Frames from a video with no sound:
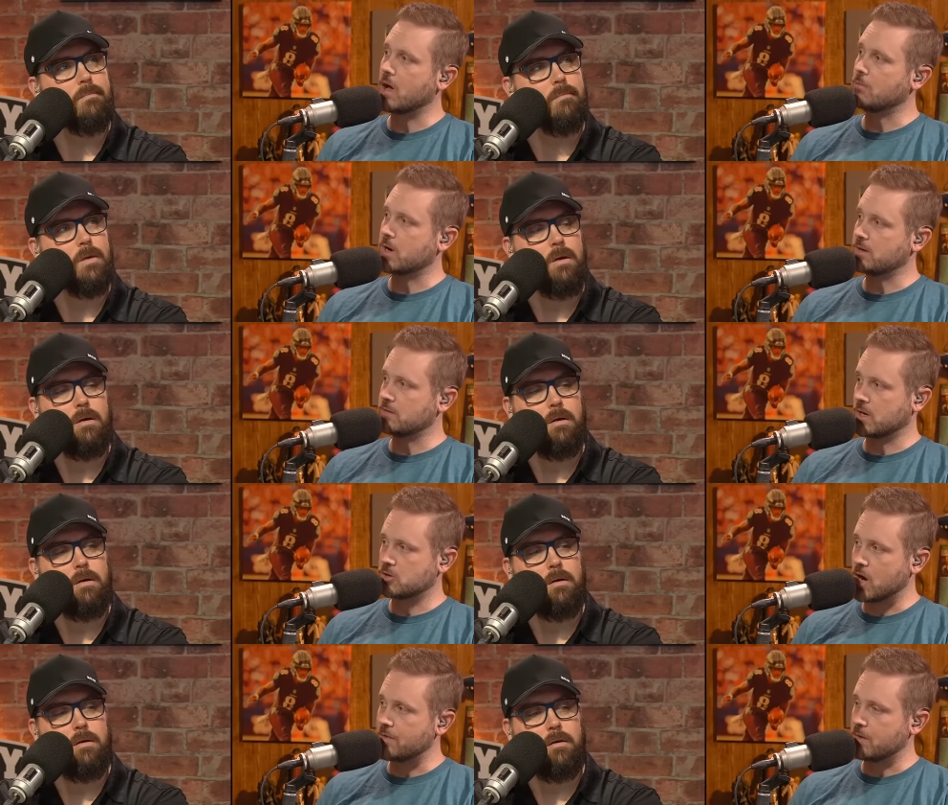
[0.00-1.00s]
Speaker 1: help Bryce Young.
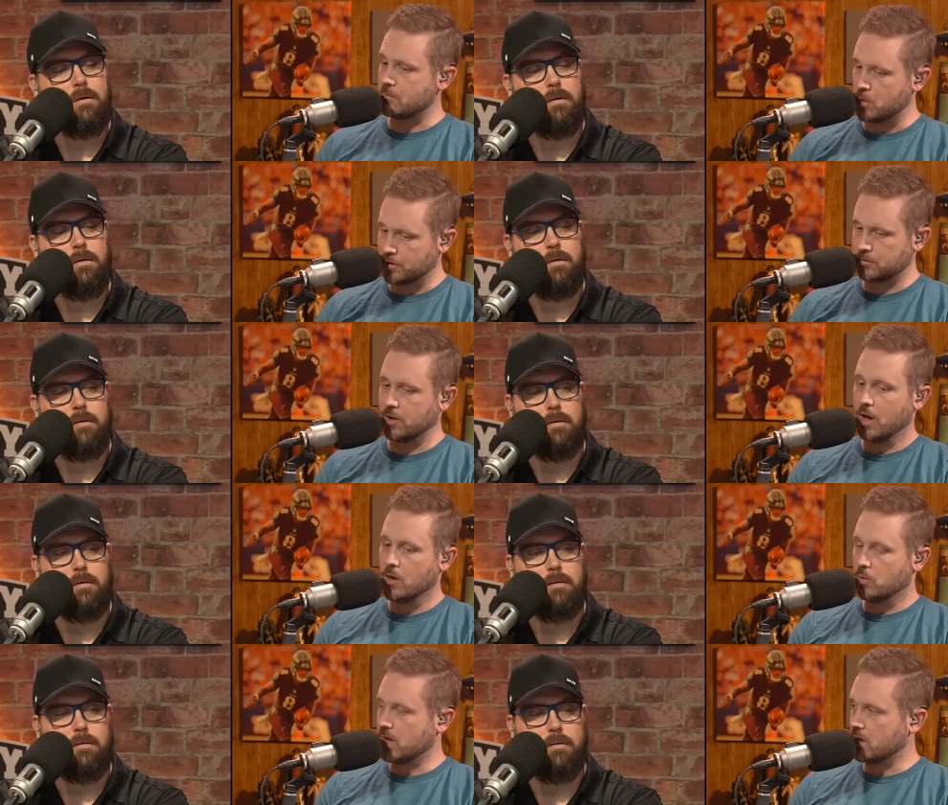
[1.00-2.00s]
Jonathan Brooks,
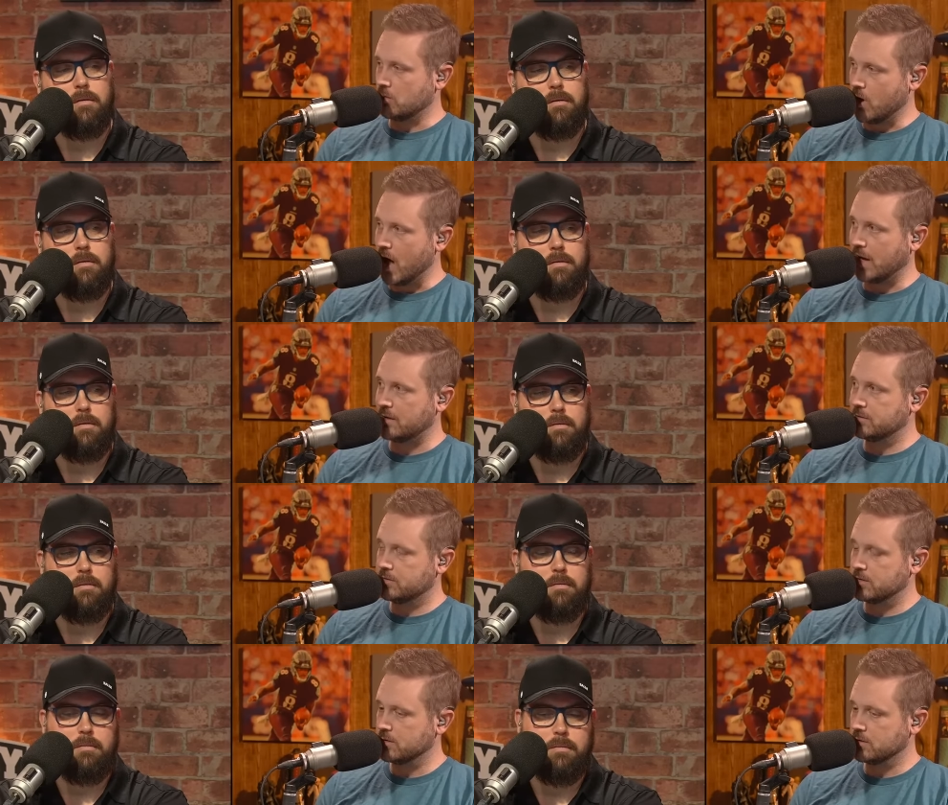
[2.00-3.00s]
when he
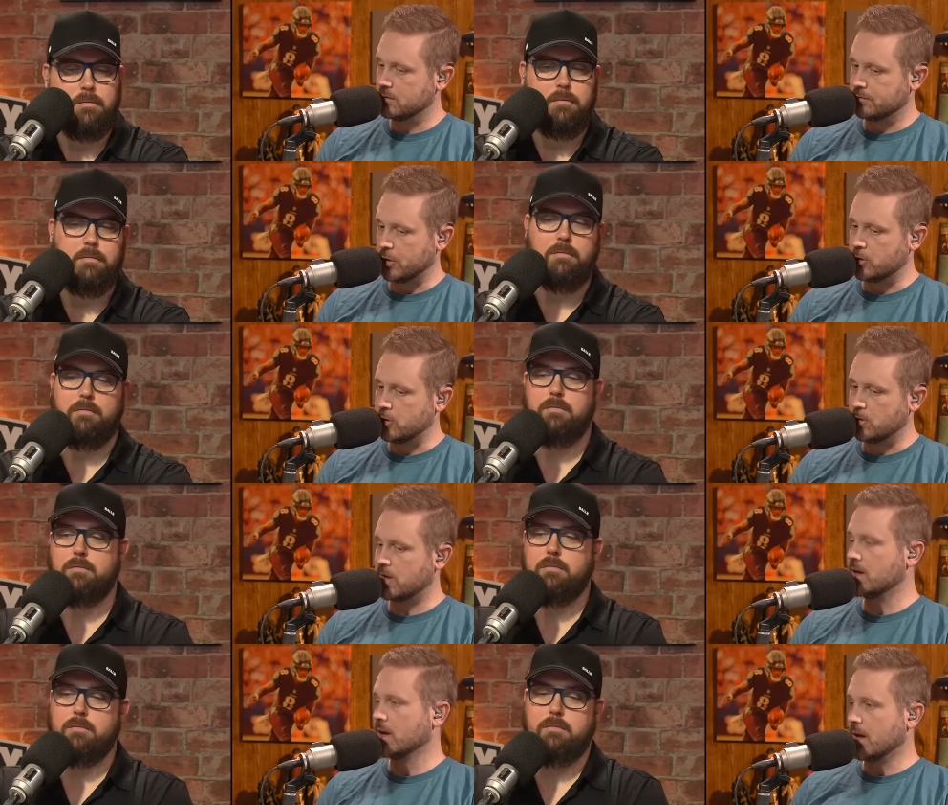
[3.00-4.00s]
arrives for
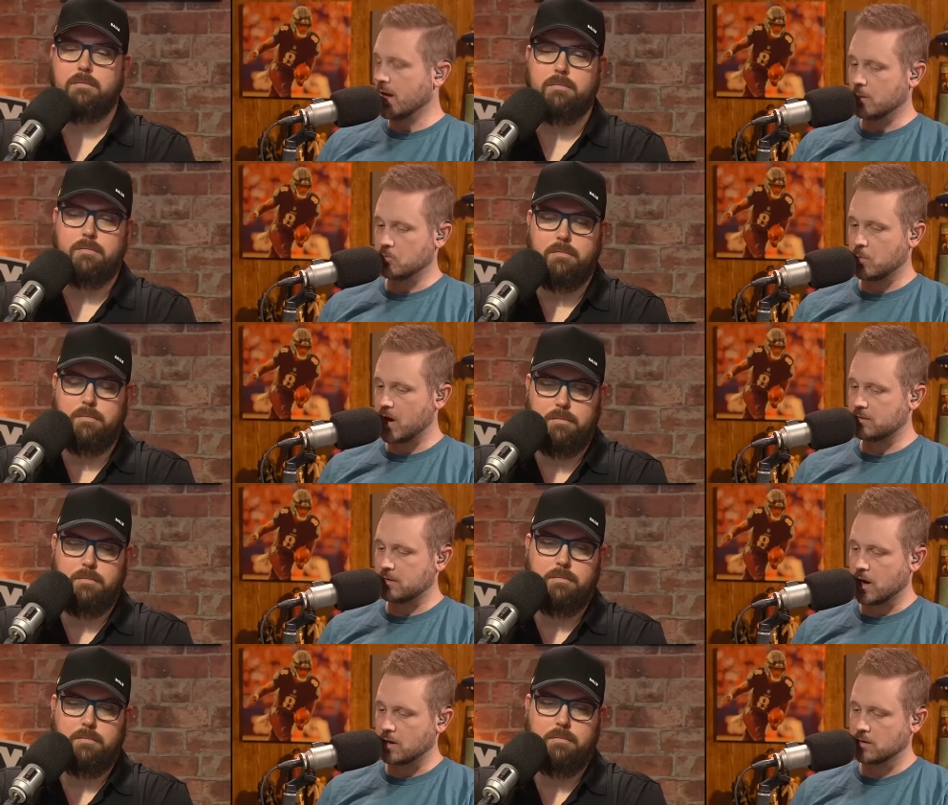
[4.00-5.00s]
duty, helps
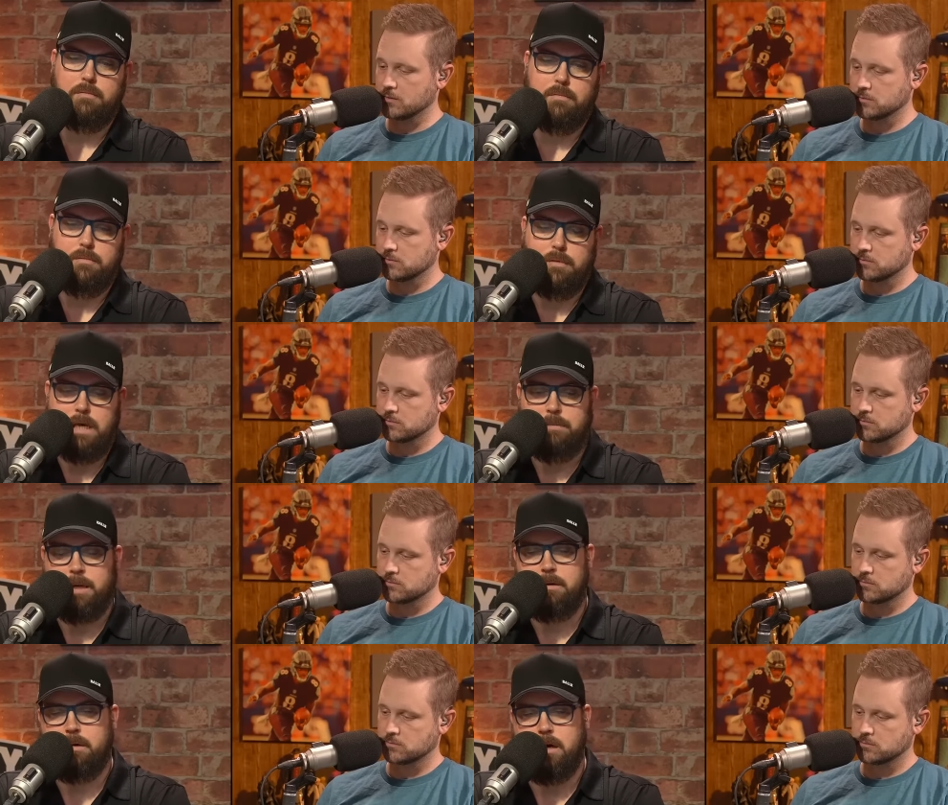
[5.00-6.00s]
Bryce Young.
Speaker 2: Yeah, I
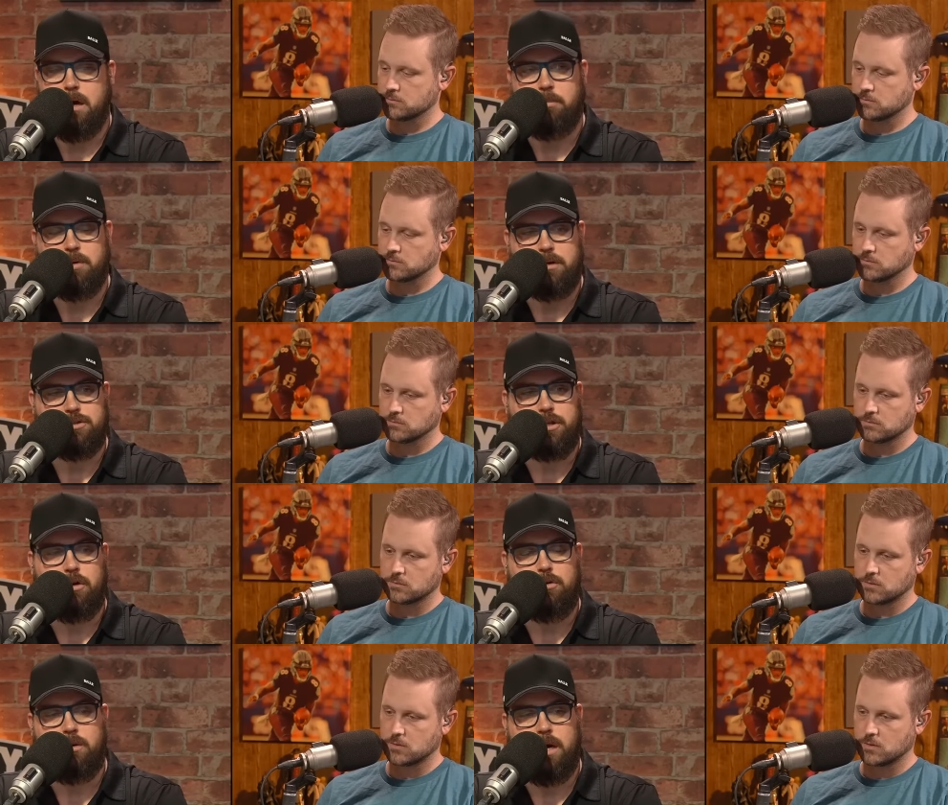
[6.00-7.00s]
mean, a couple years
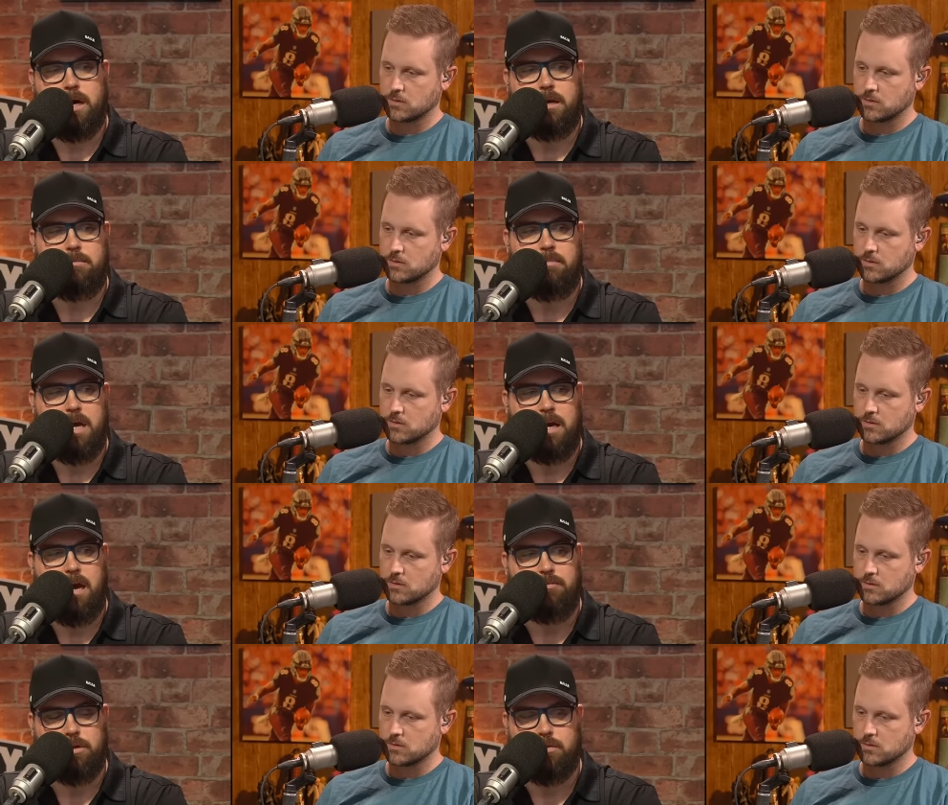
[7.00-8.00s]
ago you had
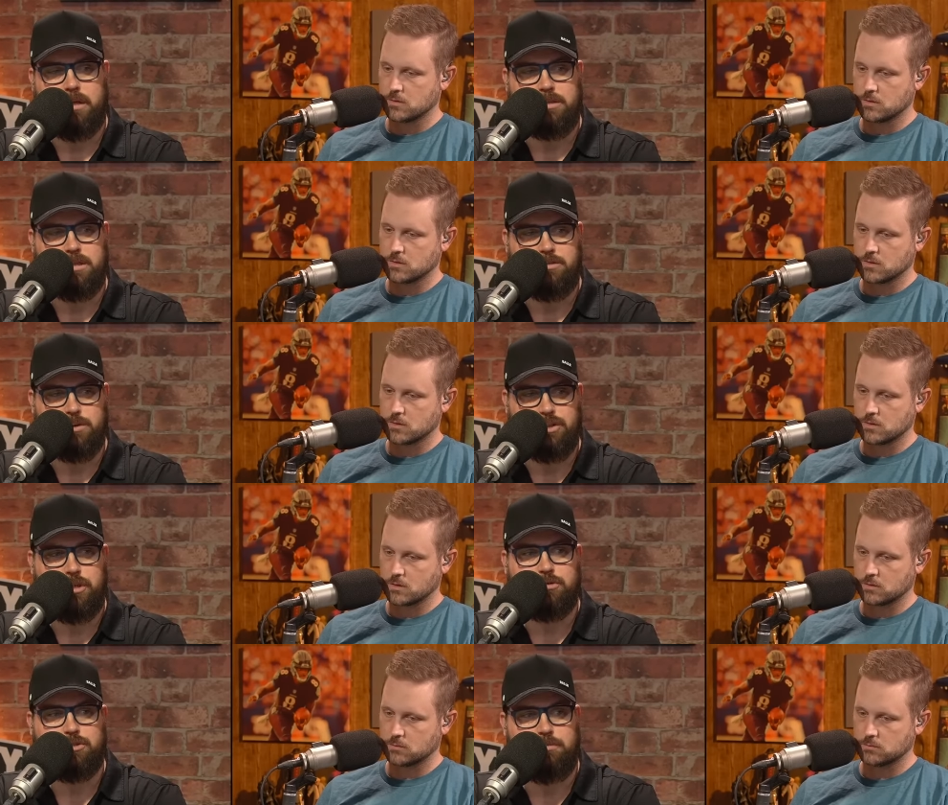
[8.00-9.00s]
Metcalf with a great season with
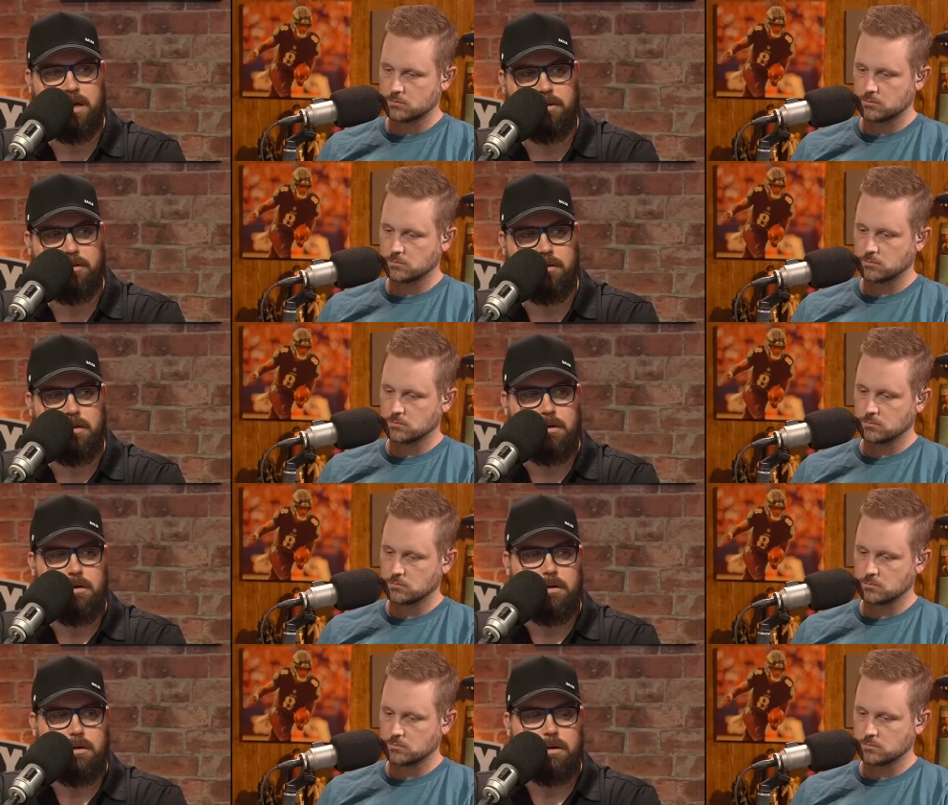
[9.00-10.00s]
Geno Smith.
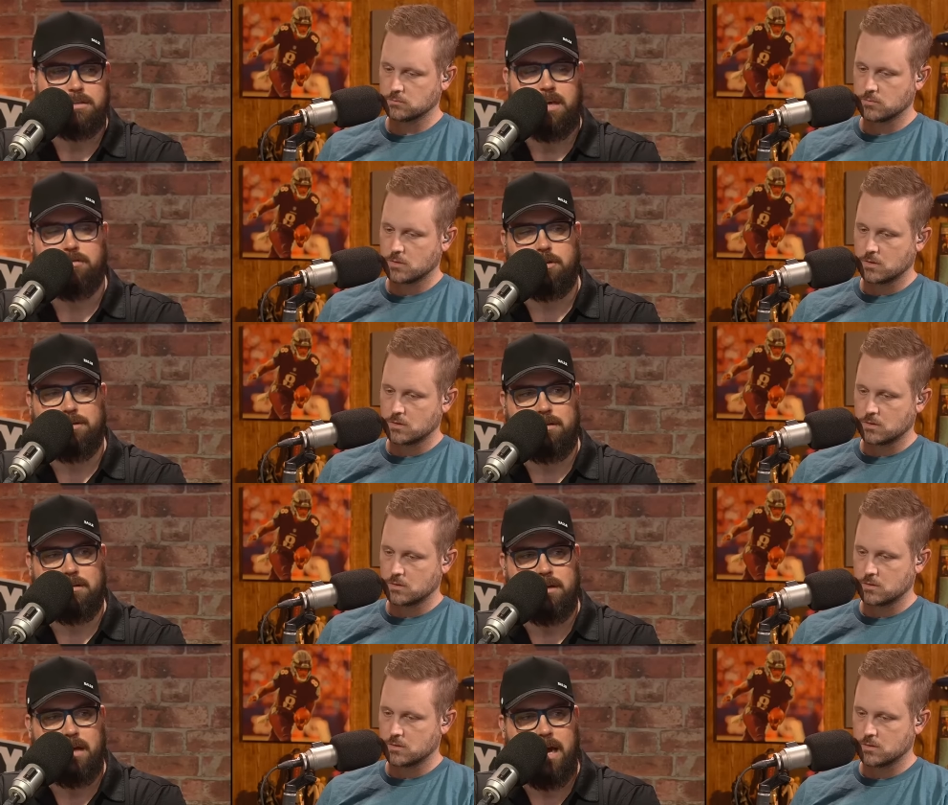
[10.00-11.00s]
Xavier
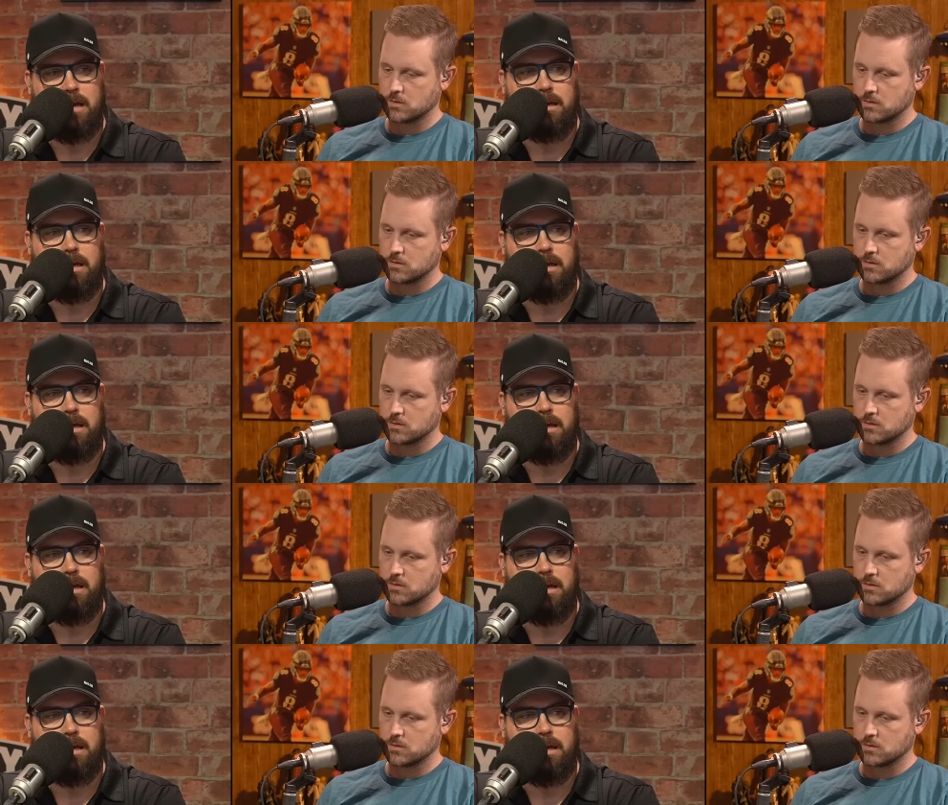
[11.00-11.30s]
Legette